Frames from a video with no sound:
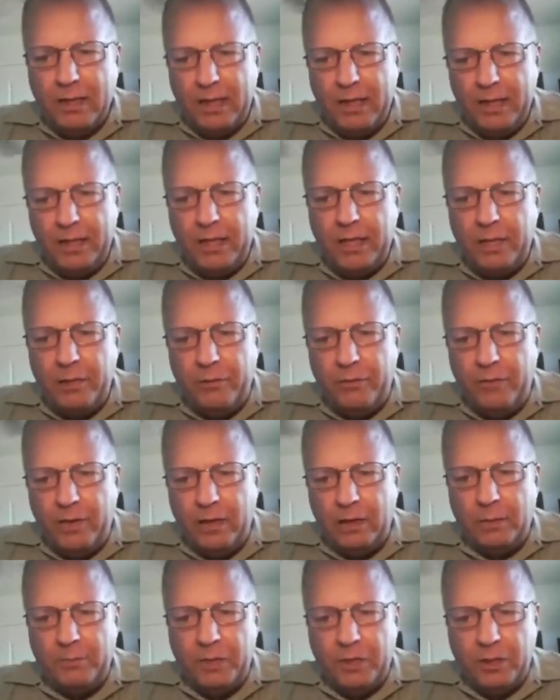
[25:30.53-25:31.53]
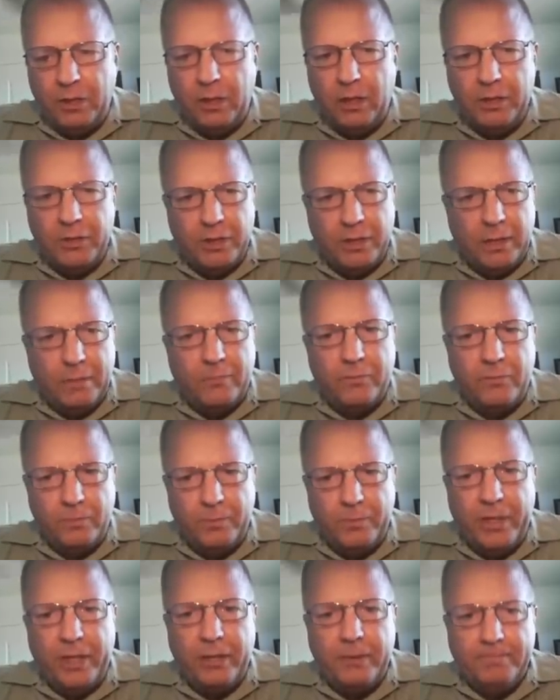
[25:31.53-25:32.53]
and then develop the concept
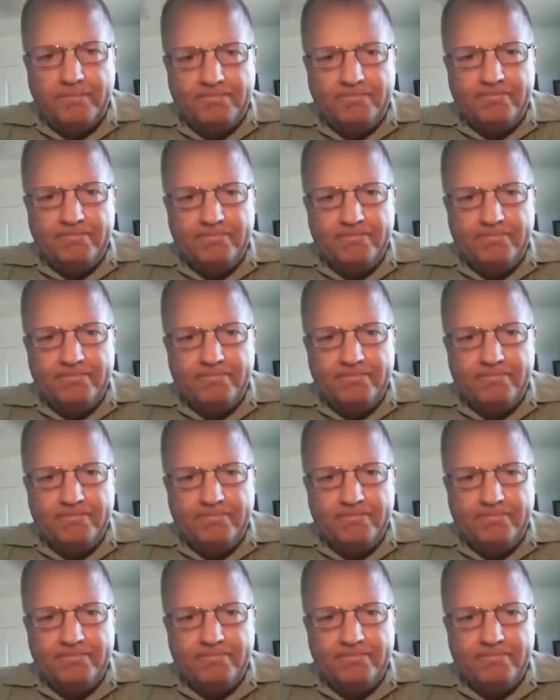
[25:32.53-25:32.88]
from there.